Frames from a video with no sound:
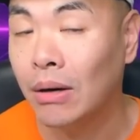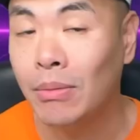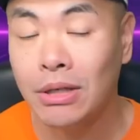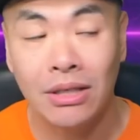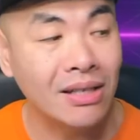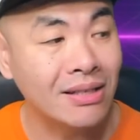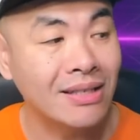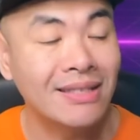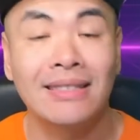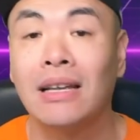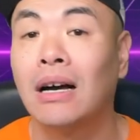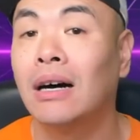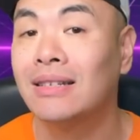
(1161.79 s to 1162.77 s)
I mentioned it
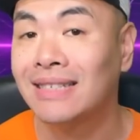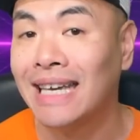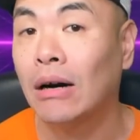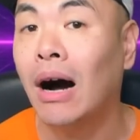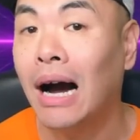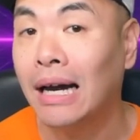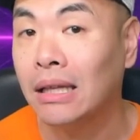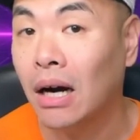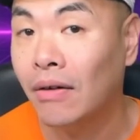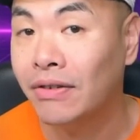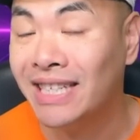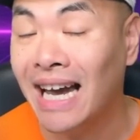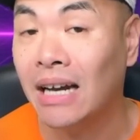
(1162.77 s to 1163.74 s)
doesn't scale highly
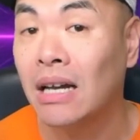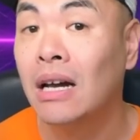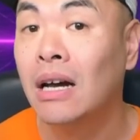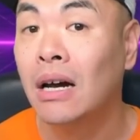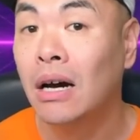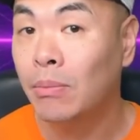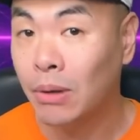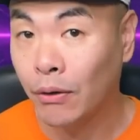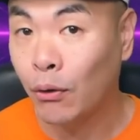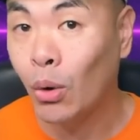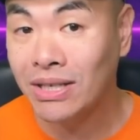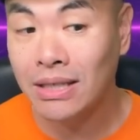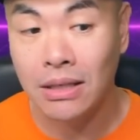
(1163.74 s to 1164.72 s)
off attack, but of
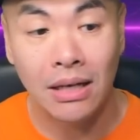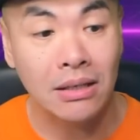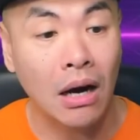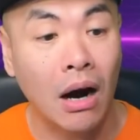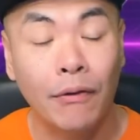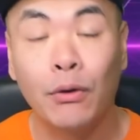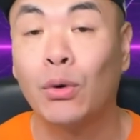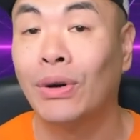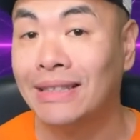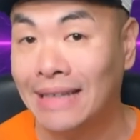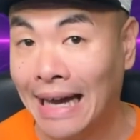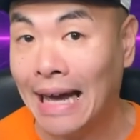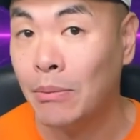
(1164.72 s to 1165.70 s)
course it does off
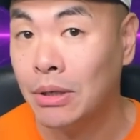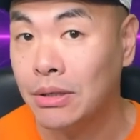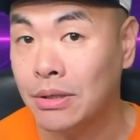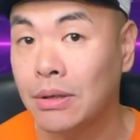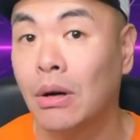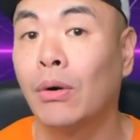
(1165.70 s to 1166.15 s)
crit damage.